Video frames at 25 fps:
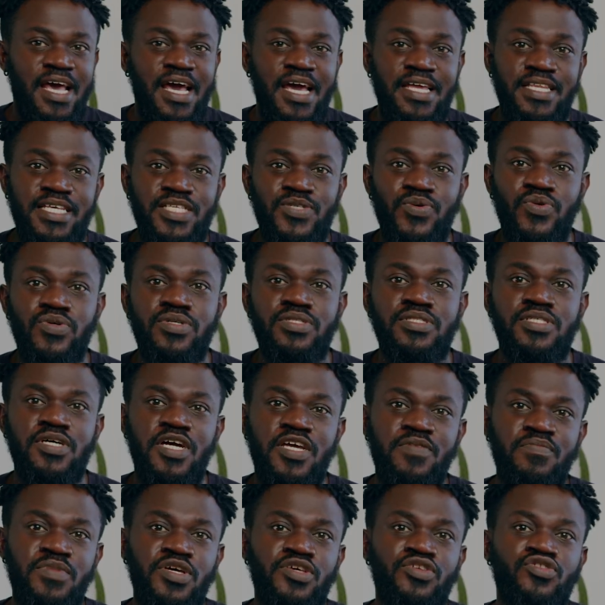And this will in
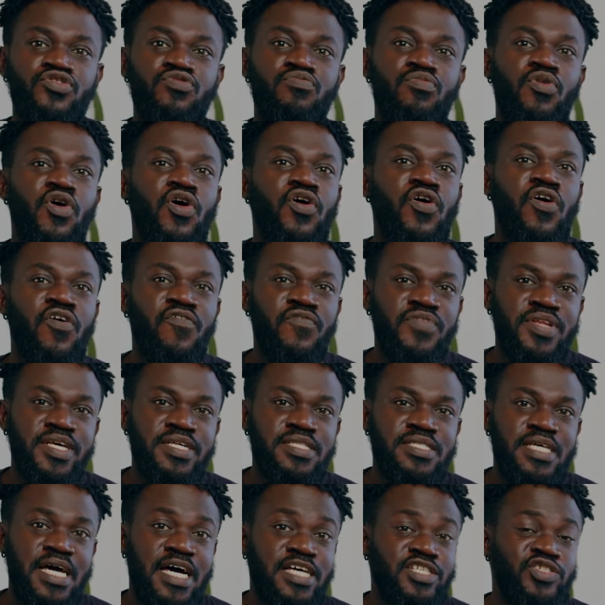turn make you more
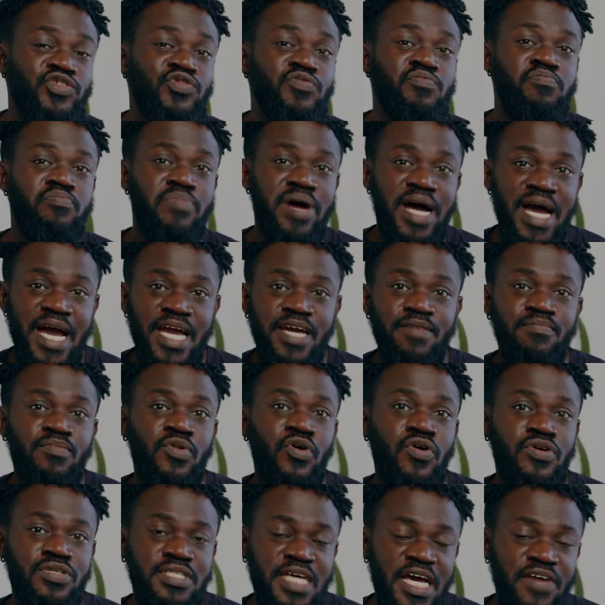confident as you bag
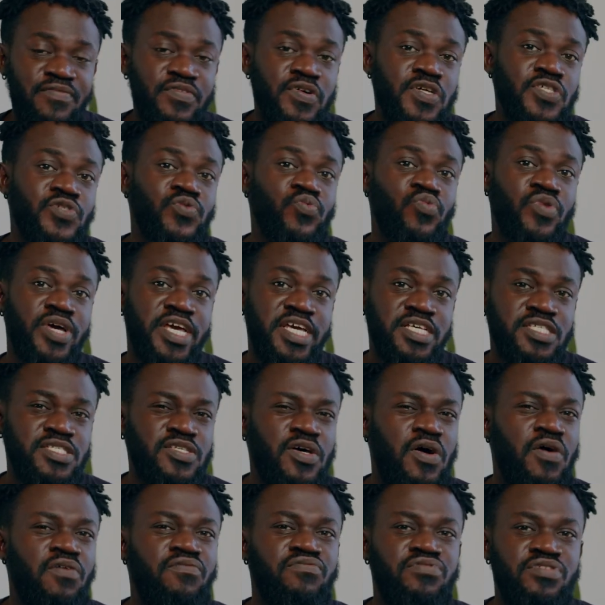more diverse
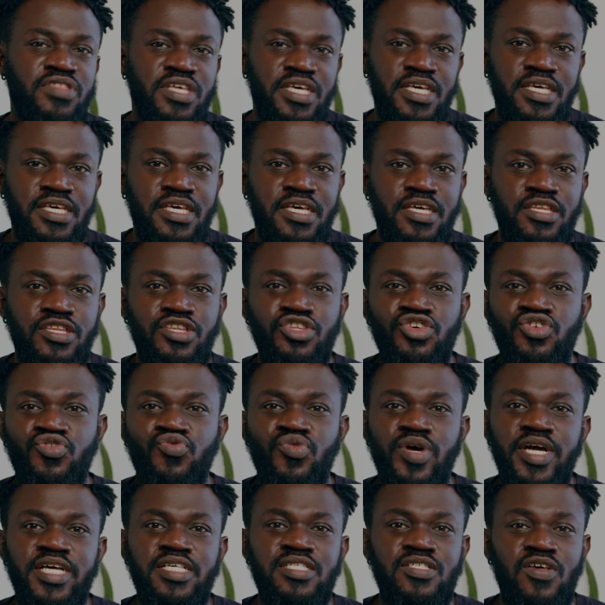ways of thinking,
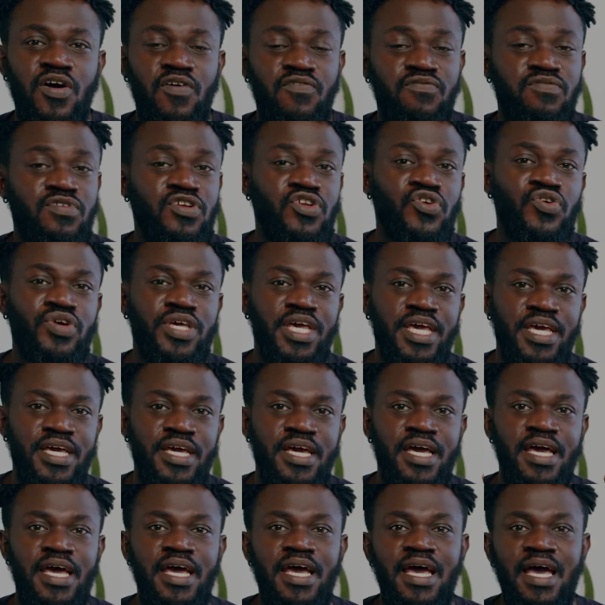new ways of
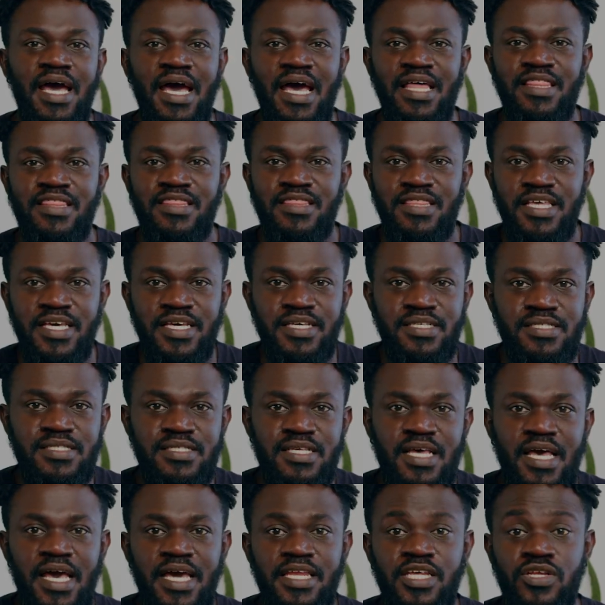looking at
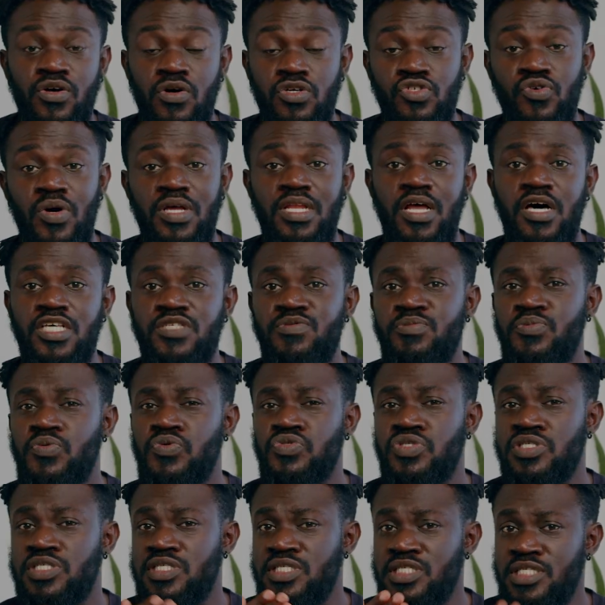things. And it also allows
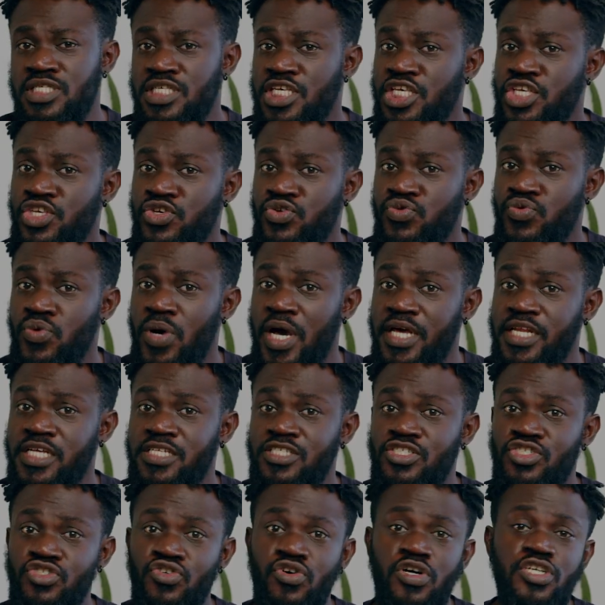people to see you and
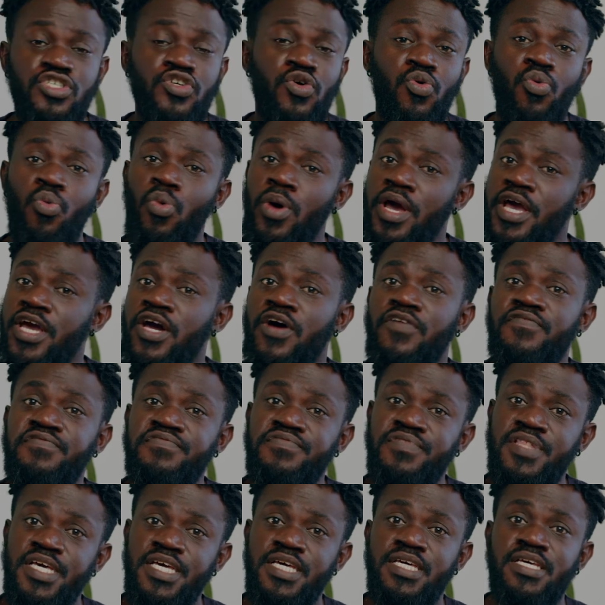enjoy your way of
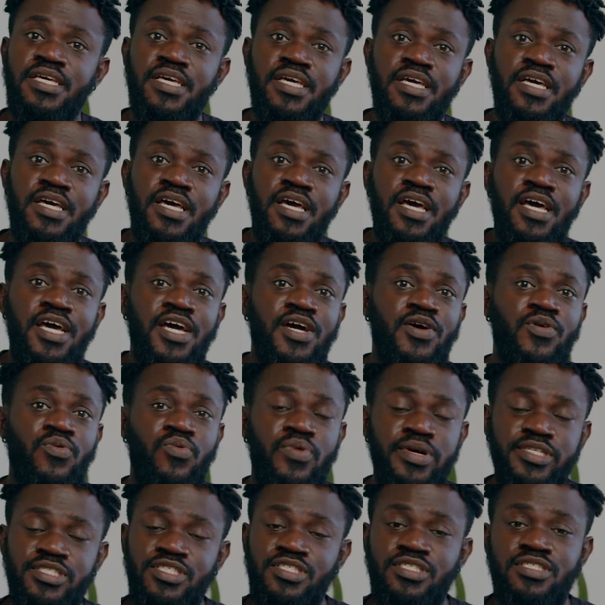thinking,
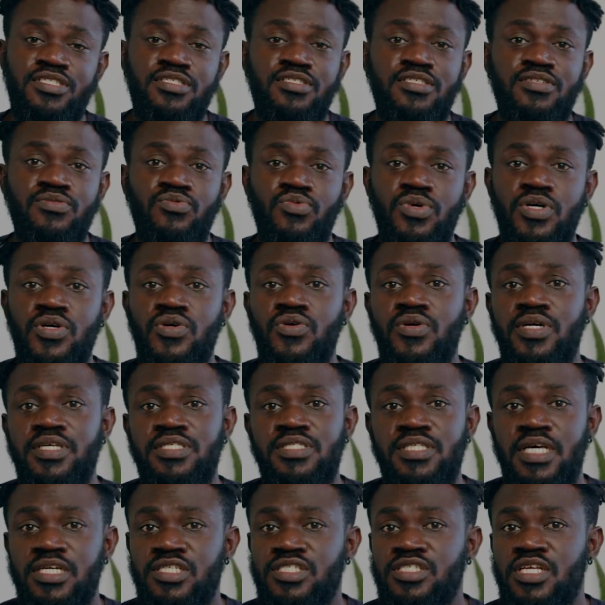which will
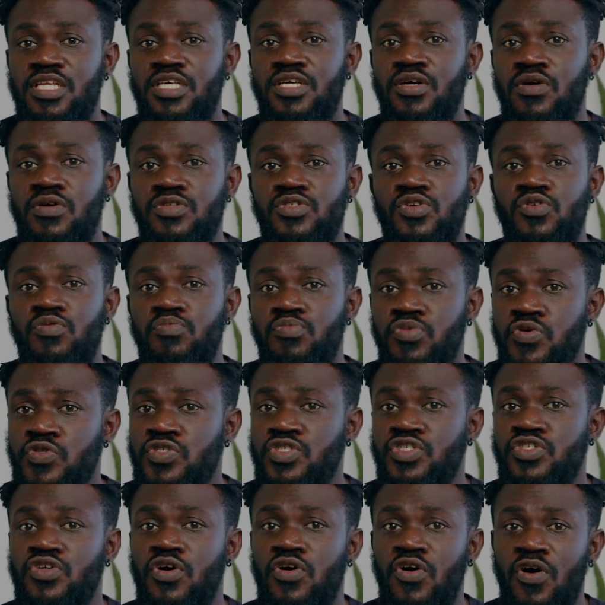essentially also
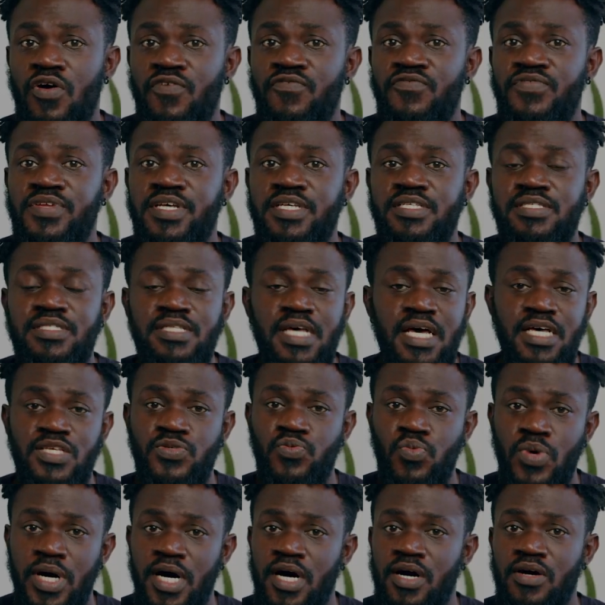boost your confidence
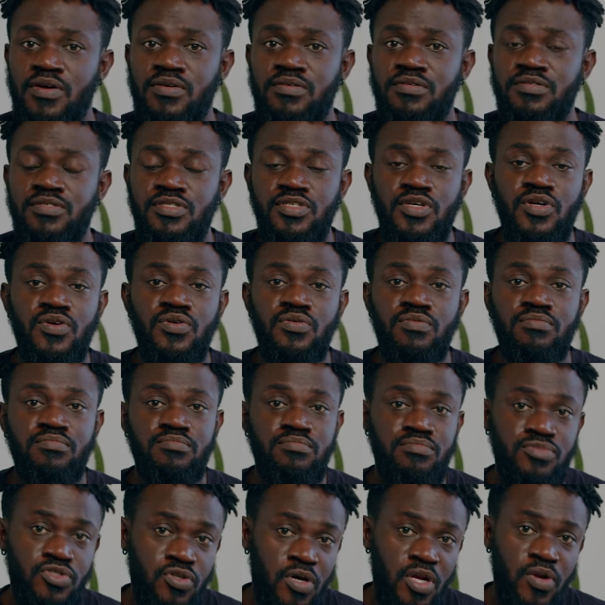as well. So
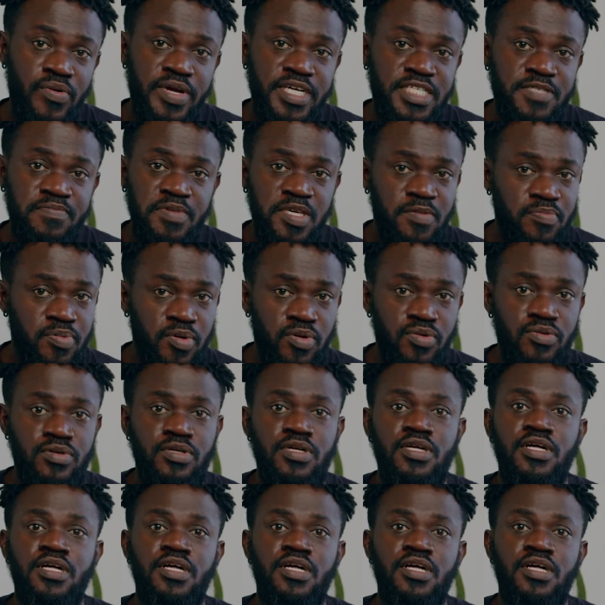tolerate people.